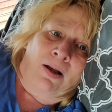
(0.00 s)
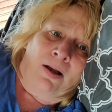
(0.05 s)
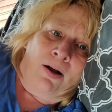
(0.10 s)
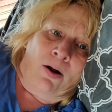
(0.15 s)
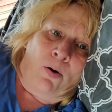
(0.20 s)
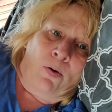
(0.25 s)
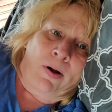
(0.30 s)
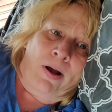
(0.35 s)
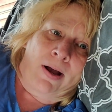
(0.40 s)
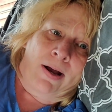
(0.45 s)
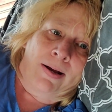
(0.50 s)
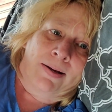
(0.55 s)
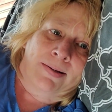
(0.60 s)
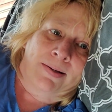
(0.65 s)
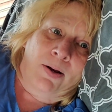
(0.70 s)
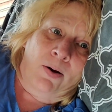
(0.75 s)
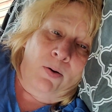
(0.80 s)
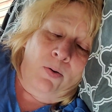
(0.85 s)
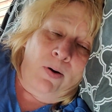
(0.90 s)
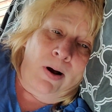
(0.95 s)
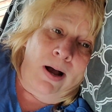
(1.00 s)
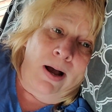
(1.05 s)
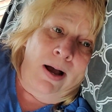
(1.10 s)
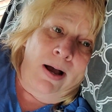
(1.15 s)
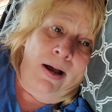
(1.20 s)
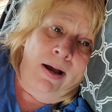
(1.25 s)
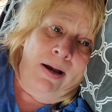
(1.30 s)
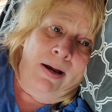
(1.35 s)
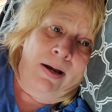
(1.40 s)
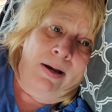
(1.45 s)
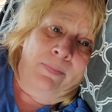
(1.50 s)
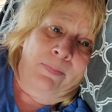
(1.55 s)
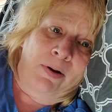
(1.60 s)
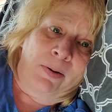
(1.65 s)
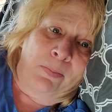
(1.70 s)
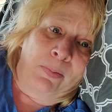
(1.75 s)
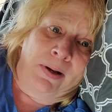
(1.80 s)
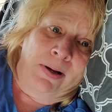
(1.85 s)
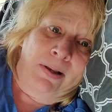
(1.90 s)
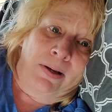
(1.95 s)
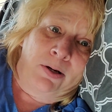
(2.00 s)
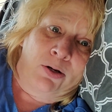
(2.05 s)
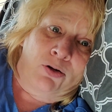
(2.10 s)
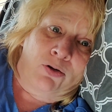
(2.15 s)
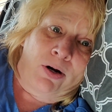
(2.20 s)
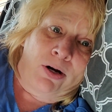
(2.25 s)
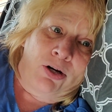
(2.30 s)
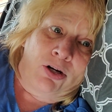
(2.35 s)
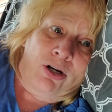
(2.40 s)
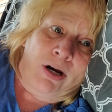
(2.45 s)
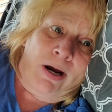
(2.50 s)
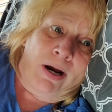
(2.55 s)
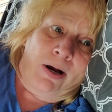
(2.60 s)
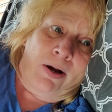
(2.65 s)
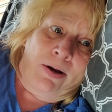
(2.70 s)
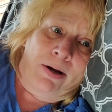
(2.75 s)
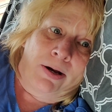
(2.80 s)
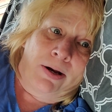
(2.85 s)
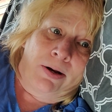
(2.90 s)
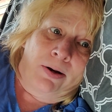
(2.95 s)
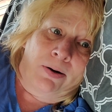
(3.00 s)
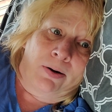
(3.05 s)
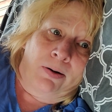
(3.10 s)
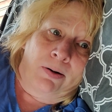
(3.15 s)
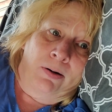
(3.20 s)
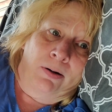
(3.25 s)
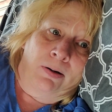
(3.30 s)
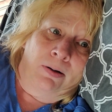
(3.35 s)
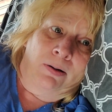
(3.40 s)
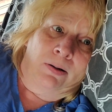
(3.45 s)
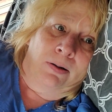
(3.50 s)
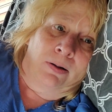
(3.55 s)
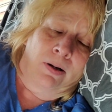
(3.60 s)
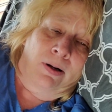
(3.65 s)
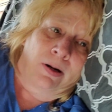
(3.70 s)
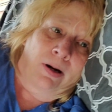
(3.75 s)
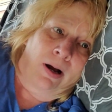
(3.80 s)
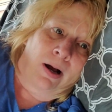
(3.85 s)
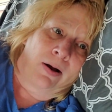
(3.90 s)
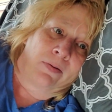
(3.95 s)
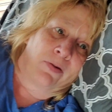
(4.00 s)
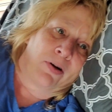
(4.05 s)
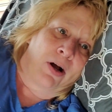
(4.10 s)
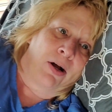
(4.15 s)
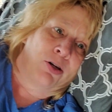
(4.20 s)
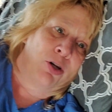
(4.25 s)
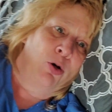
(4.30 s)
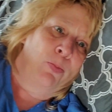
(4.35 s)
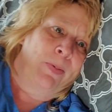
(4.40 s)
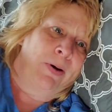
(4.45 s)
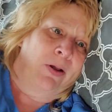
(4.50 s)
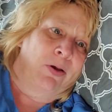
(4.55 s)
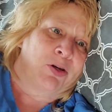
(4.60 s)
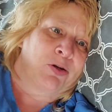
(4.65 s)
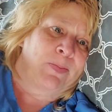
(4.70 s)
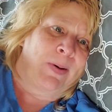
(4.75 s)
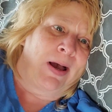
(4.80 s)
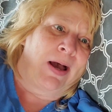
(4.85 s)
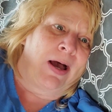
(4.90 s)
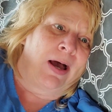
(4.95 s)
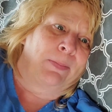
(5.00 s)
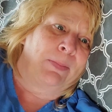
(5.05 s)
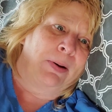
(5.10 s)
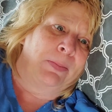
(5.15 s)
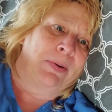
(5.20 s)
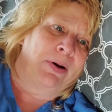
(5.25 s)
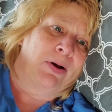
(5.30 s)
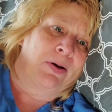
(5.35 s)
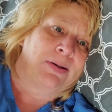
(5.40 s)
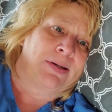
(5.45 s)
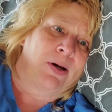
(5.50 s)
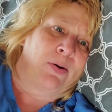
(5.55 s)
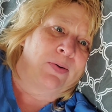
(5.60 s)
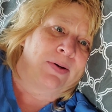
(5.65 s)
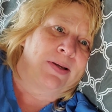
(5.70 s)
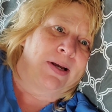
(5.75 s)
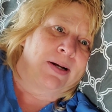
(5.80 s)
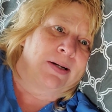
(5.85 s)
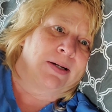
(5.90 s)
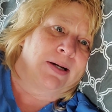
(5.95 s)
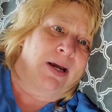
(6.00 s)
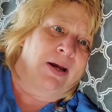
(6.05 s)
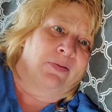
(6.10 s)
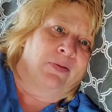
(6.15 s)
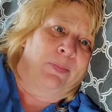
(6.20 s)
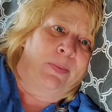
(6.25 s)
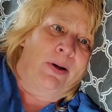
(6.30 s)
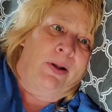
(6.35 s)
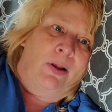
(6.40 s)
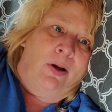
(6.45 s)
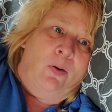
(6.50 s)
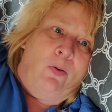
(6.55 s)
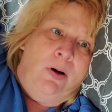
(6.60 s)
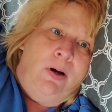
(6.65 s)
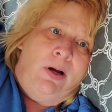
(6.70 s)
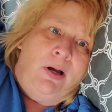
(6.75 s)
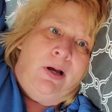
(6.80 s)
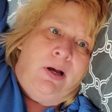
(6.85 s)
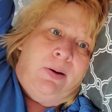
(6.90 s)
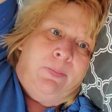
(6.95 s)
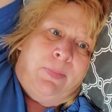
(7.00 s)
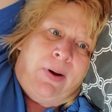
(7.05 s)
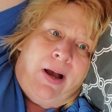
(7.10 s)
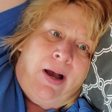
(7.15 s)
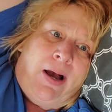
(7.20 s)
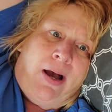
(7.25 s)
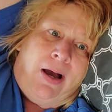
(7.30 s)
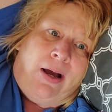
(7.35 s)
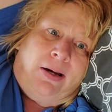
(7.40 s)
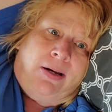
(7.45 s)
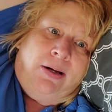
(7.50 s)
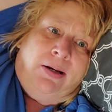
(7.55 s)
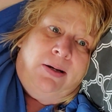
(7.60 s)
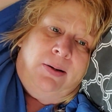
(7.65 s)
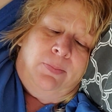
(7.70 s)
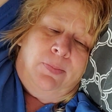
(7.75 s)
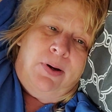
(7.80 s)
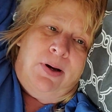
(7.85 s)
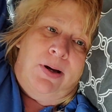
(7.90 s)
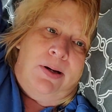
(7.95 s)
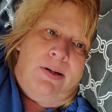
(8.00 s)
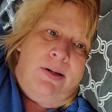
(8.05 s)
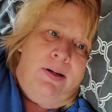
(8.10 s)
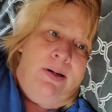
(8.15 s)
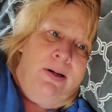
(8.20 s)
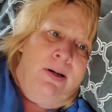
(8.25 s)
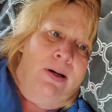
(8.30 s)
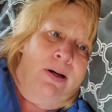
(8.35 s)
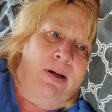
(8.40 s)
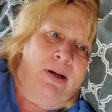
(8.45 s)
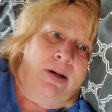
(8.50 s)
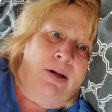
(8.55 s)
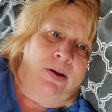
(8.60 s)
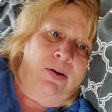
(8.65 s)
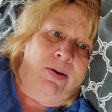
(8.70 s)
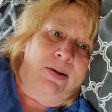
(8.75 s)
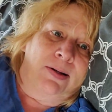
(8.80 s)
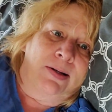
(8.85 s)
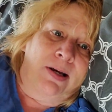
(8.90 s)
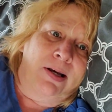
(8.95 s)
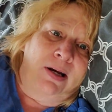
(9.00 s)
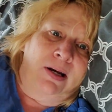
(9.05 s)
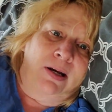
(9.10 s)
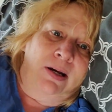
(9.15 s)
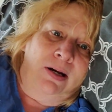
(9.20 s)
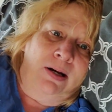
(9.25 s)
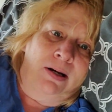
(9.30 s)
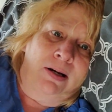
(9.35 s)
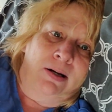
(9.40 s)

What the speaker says: Okay, so I am completely stretched out here. Now I've got two pillows behind me because I always like to have a pillow behind, but you can see